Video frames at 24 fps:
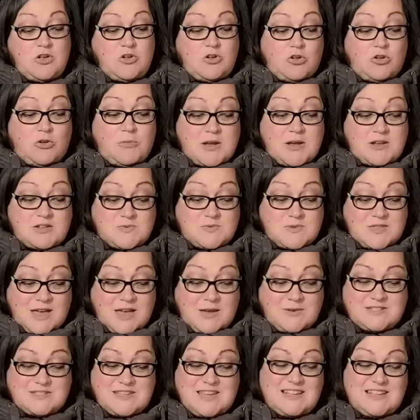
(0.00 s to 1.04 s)
Almost
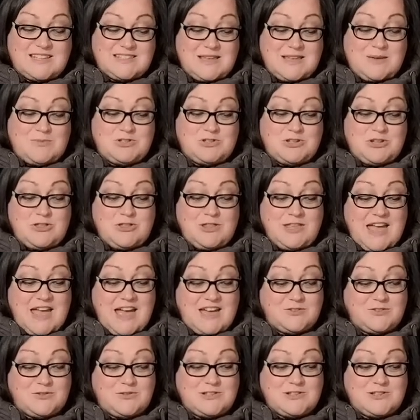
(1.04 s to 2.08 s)
without exception, the
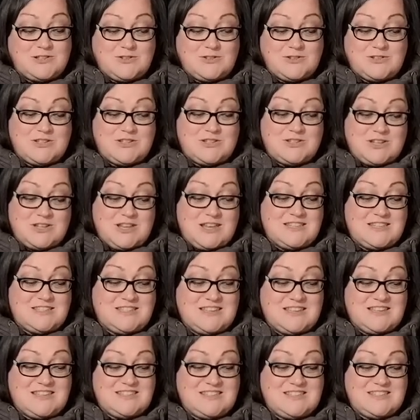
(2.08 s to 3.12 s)
adults looked at
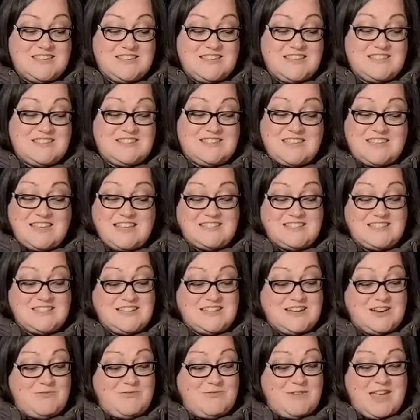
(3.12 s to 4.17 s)
Jesus, seated
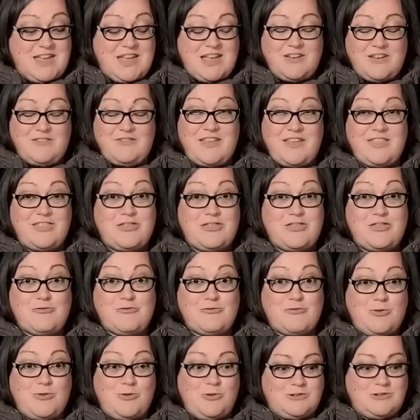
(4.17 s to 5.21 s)
in a ring of
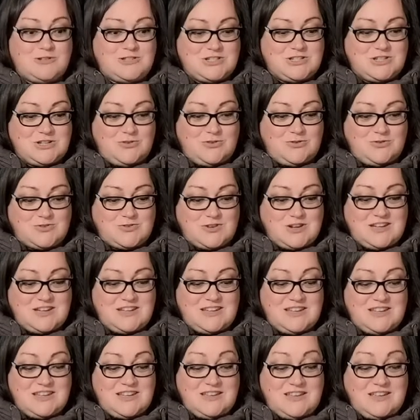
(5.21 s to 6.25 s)
enthralled children,
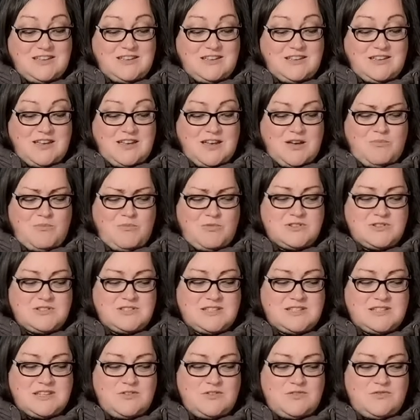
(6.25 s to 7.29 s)
and
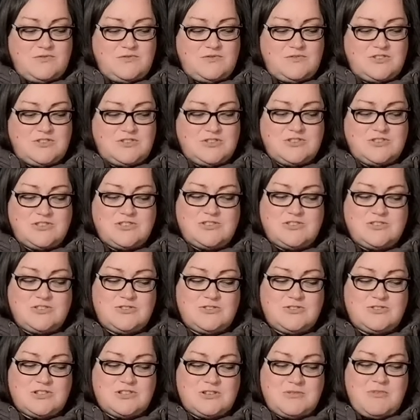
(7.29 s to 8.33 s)
wondered if just
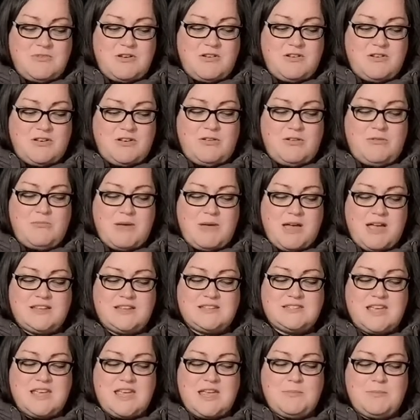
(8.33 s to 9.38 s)
such a miracle might
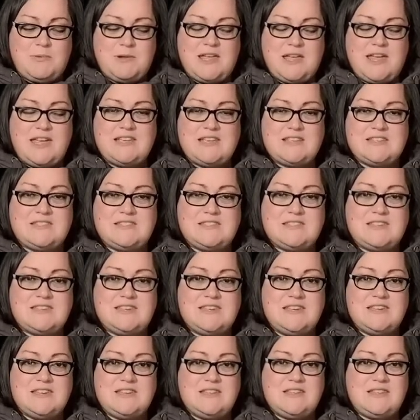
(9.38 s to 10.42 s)
take place
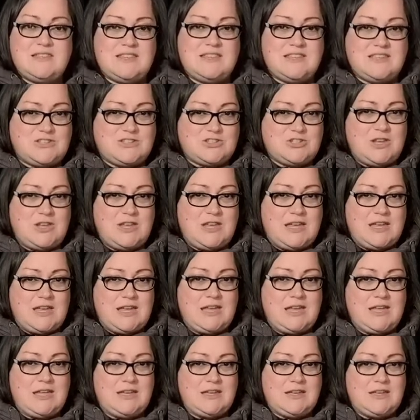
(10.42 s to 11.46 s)
this
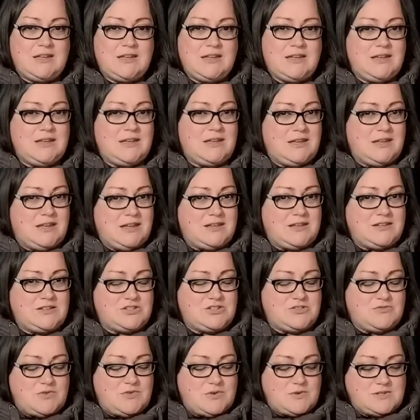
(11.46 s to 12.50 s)
year in
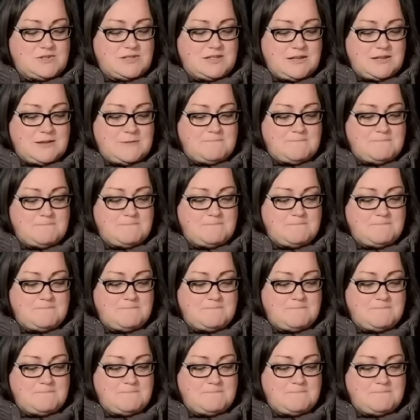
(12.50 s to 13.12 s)
Jerusalem.